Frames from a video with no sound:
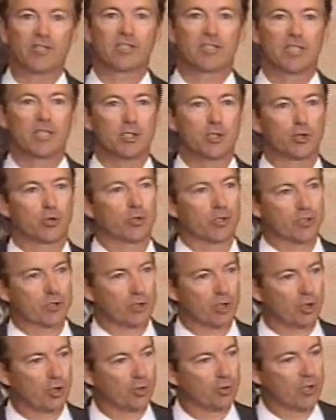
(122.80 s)
and then the
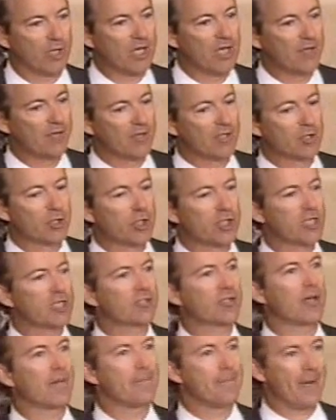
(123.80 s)
teacher is told that
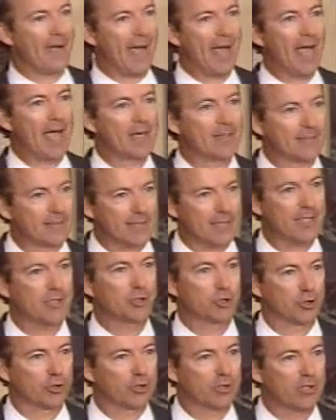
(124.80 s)
she's a bad
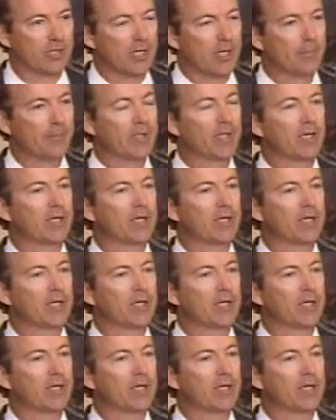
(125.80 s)
teacher